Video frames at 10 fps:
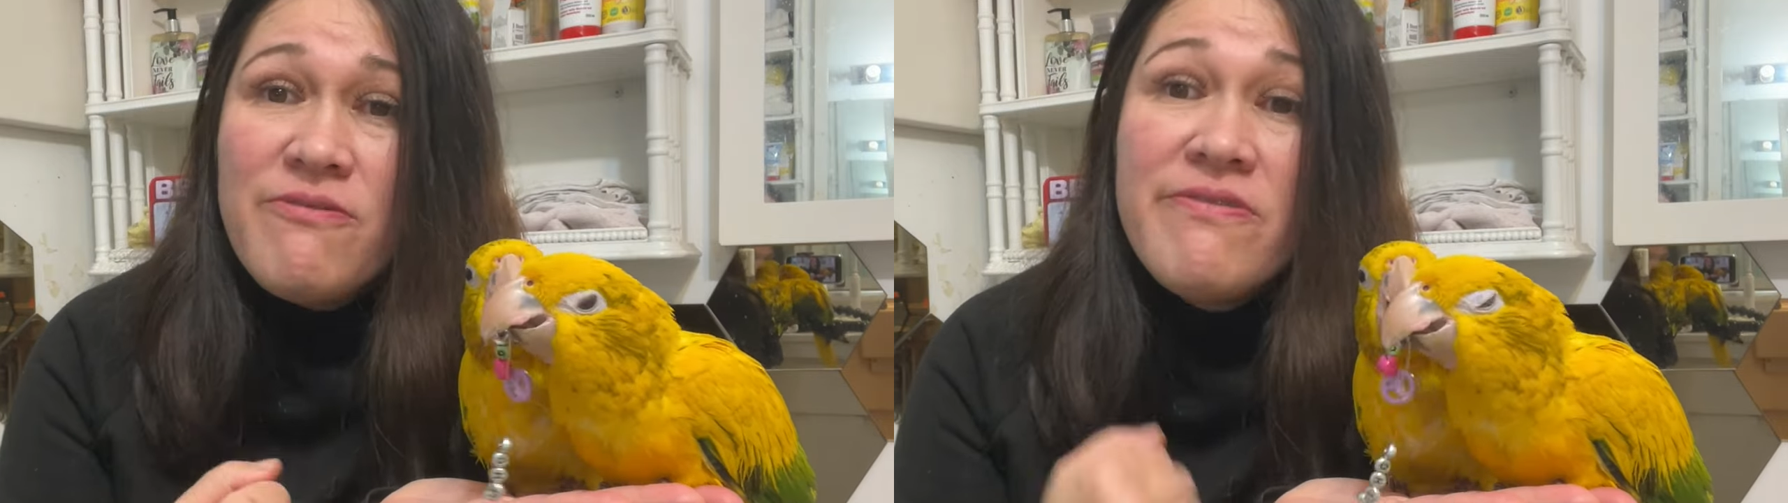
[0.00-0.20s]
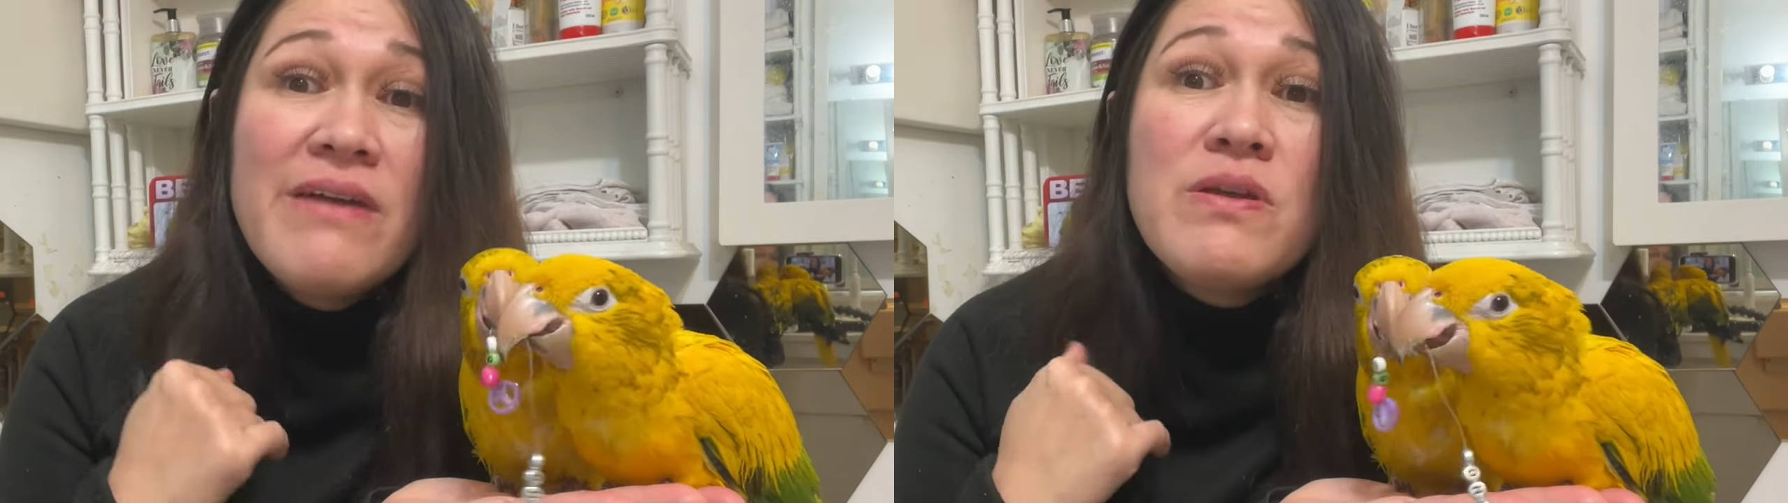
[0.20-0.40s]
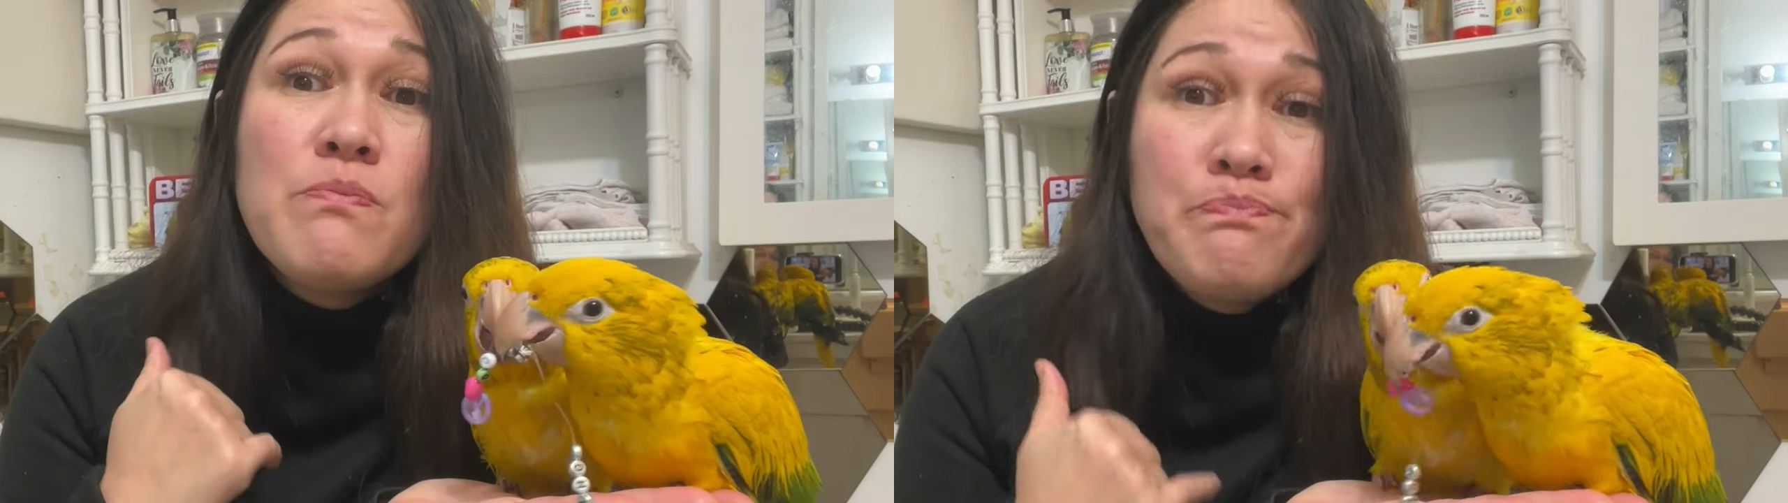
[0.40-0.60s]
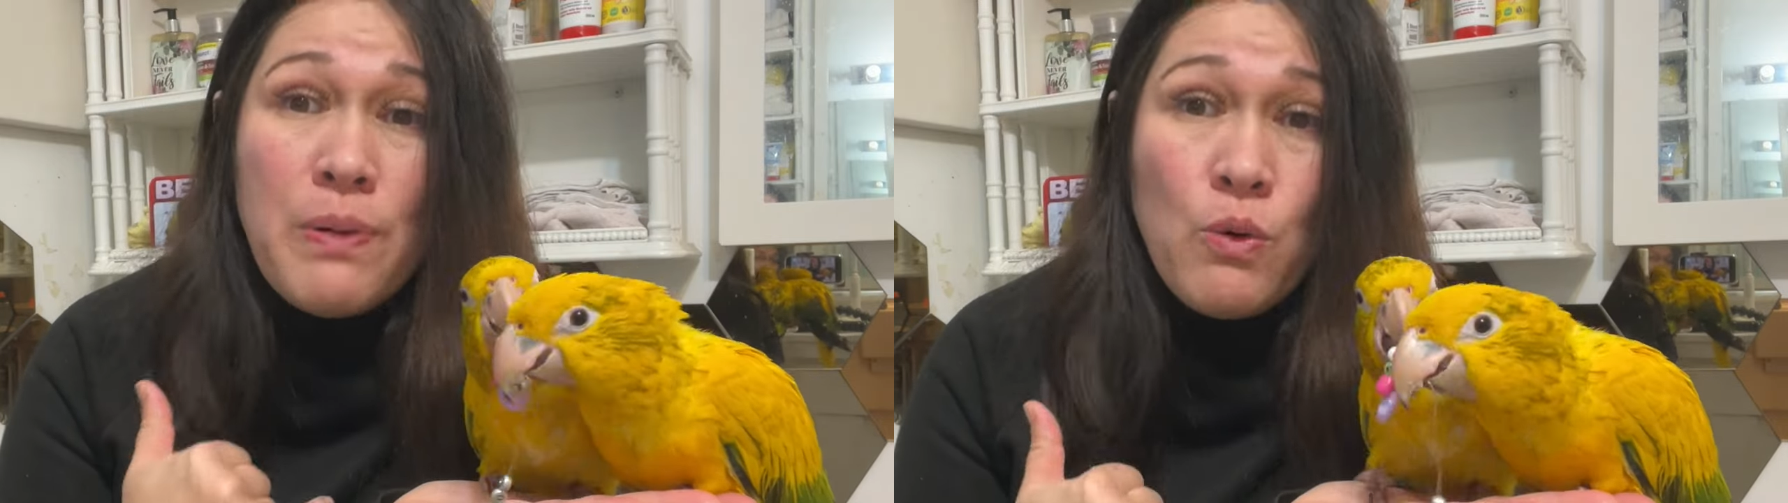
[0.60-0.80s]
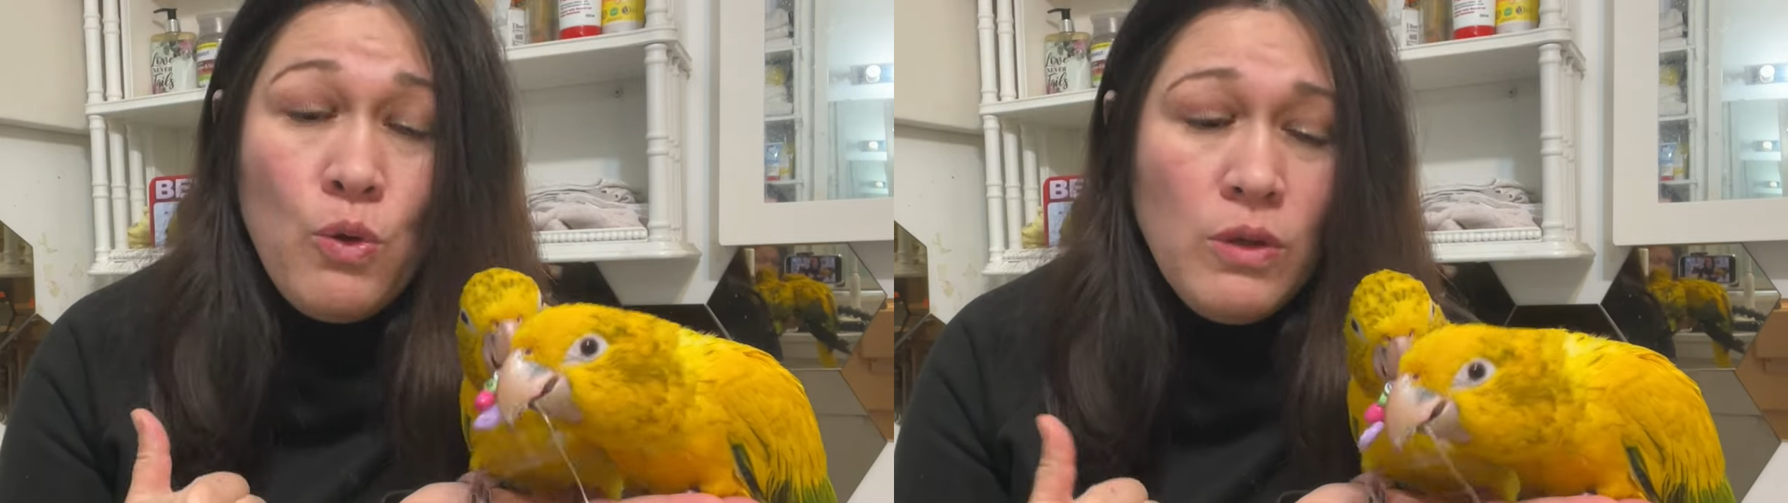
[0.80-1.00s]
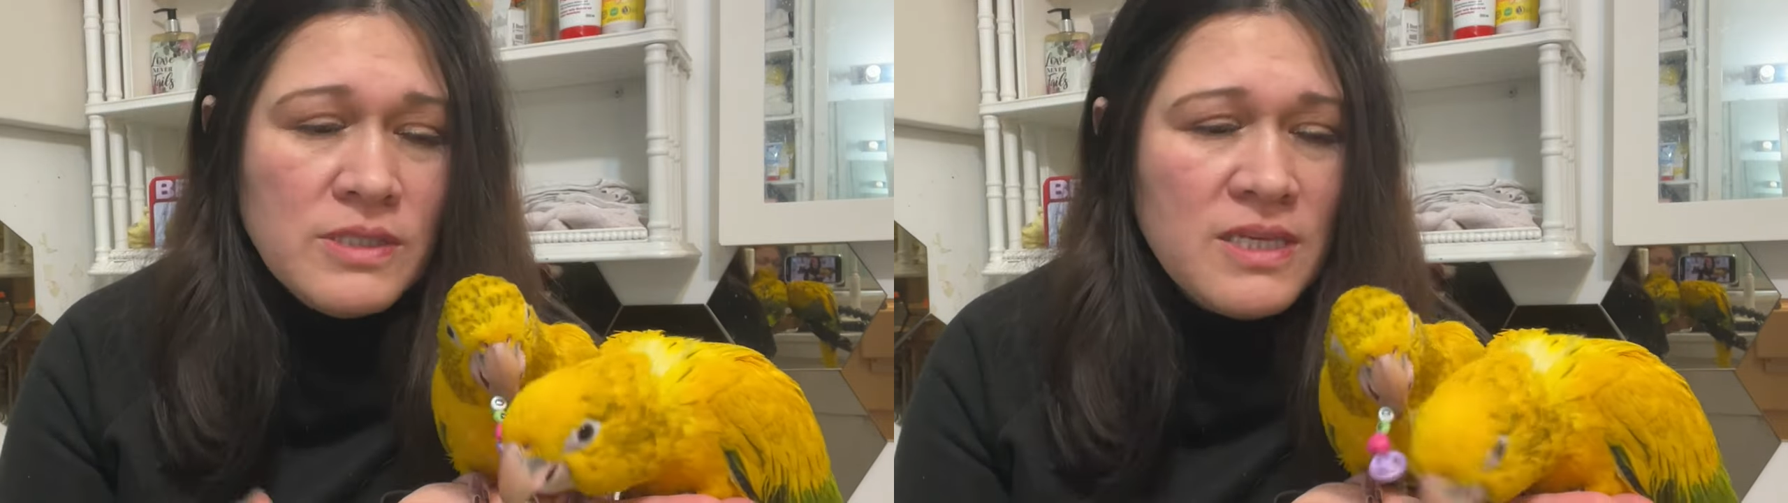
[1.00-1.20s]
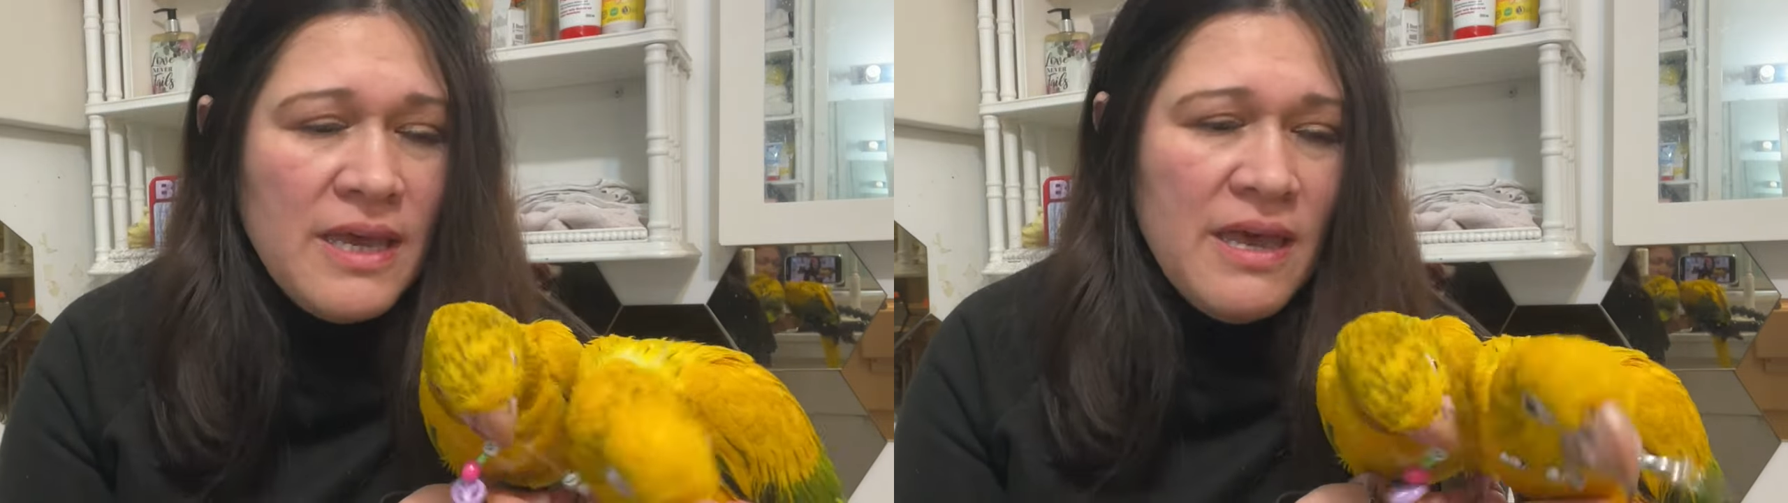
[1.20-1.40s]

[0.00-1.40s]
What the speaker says: very bold,